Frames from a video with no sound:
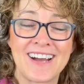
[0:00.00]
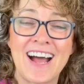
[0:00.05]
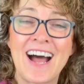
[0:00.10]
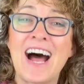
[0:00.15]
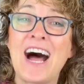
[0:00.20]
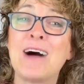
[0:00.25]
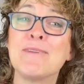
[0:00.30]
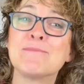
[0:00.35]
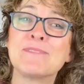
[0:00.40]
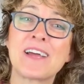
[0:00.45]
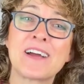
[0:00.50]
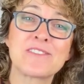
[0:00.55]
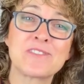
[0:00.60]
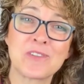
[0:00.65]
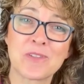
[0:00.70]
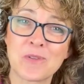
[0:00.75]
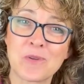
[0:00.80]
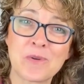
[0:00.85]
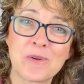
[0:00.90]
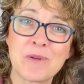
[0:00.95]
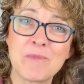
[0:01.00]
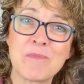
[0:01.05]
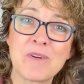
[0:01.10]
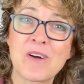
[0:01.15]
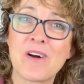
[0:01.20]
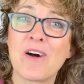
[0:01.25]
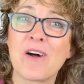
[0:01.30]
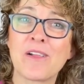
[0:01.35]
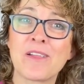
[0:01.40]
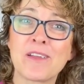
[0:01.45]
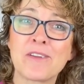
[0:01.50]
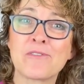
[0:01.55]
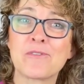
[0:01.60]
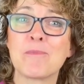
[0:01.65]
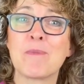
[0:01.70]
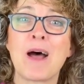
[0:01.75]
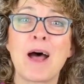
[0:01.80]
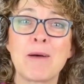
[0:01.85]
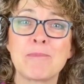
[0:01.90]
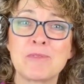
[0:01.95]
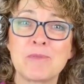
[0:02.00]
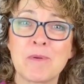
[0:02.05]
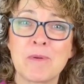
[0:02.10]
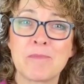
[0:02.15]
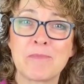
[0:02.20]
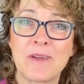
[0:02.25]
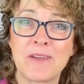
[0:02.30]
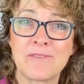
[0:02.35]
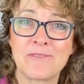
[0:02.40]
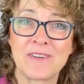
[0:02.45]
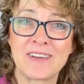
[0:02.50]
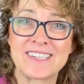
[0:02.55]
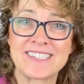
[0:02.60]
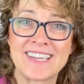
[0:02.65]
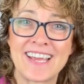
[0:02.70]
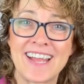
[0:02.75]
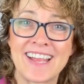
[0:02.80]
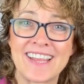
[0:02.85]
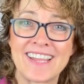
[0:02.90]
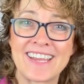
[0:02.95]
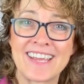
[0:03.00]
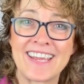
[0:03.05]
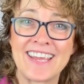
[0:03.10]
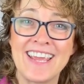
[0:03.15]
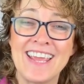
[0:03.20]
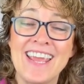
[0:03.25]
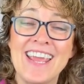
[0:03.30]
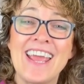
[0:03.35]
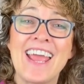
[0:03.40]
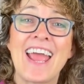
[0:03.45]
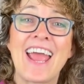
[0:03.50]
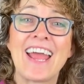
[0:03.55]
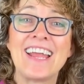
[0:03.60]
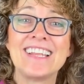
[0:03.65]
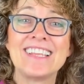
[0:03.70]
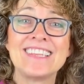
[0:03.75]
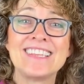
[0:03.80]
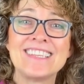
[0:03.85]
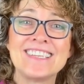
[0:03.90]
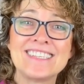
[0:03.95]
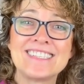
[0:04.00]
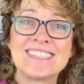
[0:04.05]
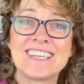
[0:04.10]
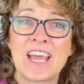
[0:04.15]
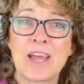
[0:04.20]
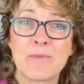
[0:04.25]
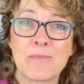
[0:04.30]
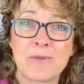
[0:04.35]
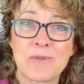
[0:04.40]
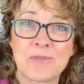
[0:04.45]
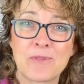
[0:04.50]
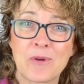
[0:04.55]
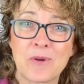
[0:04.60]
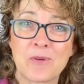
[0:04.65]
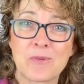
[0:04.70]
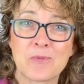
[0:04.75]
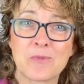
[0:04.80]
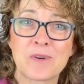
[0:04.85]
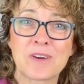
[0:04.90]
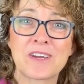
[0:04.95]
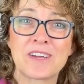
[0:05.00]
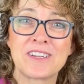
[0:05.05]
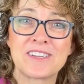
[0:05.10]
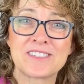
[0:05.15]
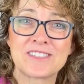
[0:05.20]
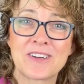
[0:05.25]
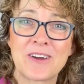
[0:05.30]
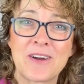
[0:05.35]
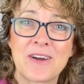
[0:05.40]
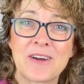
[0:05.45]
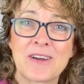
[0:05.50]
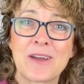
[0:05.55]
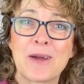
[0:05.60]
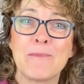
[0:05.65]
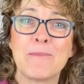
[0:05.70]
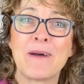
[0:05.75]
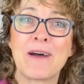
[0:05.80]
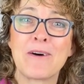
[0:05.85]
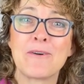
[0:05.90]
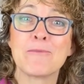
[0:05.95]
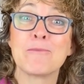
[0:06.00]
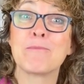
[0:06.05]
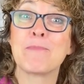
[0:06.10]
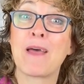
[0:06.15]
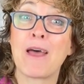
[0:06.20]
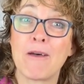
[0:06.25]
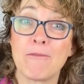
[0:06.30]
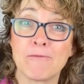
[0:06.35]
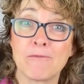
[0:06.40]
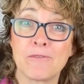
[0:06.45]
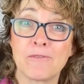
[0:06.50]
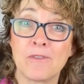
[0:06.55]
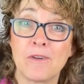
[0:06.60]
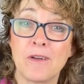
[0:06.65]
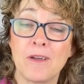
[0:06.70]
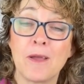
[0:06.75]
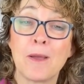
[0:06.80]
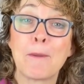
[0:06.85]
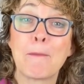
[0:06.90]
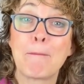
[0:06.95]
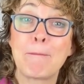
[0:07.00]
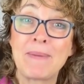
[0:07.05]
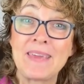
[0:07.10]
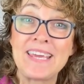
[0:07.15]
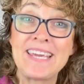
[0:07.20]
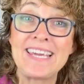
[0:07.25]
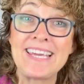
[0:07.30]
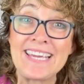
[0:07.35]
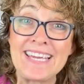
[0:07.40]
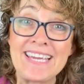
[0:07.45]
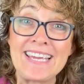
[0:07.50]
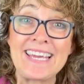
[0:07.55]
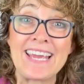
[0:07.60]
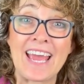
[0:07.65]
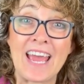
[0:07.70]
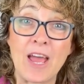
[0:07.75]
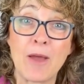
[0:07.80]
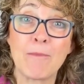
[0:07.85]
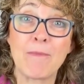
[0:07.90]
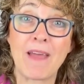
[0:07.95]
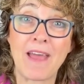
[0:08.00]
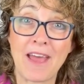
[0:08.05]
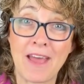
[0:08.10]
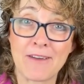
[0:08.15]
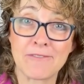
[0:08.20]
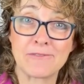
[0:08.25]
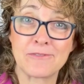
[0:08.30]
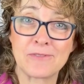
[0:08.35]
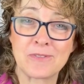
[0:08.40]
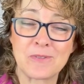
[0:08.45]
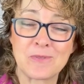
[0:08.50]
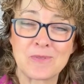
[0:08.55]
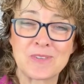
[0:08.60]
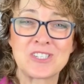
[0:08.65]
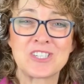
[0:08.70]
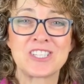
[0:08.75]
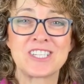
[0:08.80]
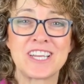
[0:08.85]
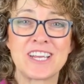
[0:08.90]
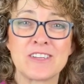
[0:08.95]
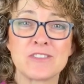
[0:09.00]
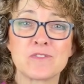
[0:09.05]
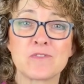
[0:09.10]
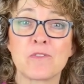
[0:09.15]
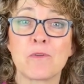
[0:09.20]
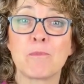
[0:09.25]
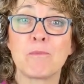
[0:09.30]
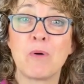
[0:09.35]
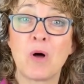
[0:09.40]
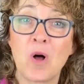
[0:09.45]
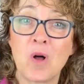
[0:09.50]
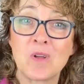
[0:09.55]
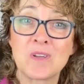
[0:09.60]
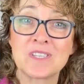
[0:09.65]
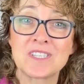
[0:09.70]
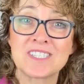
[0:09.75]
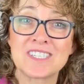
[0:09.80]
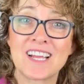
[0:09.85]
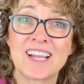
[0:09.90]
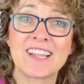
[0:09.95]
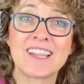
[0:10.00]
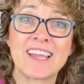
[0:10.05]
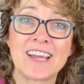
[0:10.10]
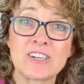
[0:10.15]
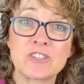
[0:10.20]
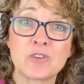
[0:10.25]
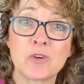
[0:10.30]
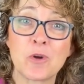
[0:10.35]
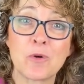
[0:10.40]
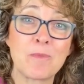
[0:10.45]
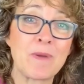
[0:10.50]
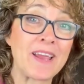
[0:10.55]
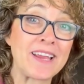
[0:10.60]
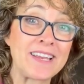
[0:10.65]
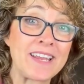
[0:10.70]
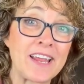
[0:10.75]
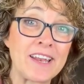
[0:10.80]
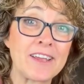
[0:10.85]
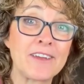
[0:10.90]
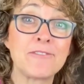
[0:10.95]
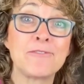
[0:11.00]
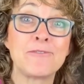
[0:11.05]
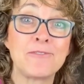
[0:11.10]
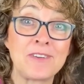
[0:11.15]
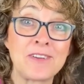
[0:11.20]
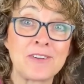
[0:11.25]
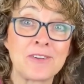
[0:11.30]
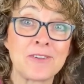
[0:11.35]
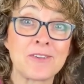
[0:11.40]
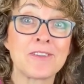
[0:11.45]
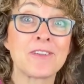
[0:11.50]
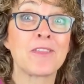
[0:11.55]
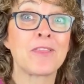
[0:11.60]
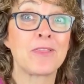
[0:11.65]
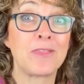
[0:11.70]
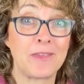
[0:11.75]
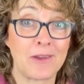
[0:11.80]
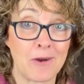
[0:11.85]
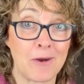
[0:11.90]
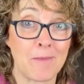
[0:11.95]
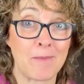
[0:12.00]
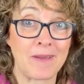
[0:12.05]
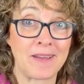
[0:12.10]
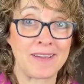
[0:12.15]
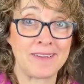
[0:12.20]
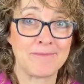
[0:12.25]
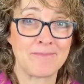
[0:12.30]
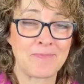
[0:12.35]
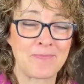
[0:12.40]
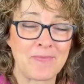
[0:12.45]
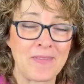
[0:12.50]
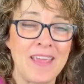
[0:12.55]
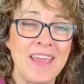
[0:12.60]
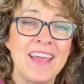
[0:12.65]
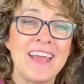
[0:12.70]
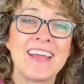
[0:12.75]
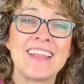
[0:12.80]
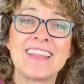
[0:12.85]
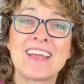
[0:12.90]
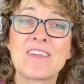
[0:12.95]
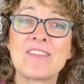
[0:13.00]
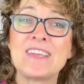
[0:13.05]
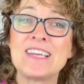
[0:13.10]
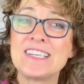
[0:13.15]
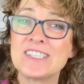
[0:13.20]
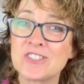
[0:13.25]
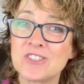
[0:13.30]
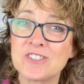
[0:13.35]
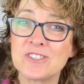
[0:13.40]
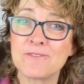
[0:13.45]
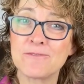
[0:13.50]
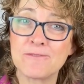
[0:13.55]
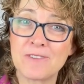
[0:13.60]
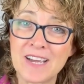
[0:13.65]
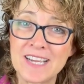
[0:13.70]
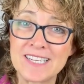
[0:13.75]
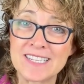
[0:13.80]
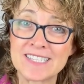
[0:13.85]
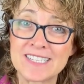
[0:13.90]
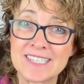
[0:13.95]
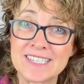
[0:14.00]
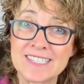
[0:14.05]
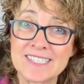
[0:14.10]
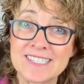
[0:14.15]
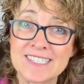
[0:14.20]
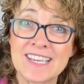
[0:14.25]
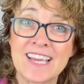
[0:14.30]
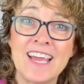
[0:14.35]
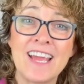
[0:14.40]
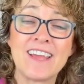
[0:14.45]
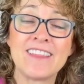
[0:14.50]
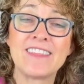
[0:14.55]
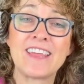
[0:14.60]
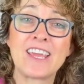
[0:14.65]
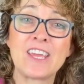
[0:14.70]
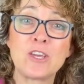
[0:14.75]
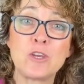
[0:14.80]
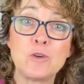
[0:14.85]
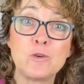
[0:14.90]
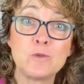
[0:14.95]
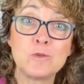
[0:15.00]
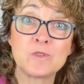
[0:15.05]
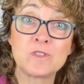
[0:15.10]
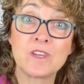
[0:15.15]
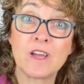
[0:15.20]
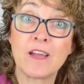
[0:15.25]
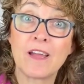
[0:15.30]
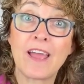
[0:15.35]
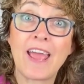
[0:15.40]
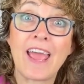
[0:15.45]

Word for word: I'm Dr. Laurie McCauley from Optimum Pet Vitality, and in this episode, we're going to talk about PEMF, P-E-M-F, which stands for Pulsed Electromagnetic Field Therapy. Now, these are devices that use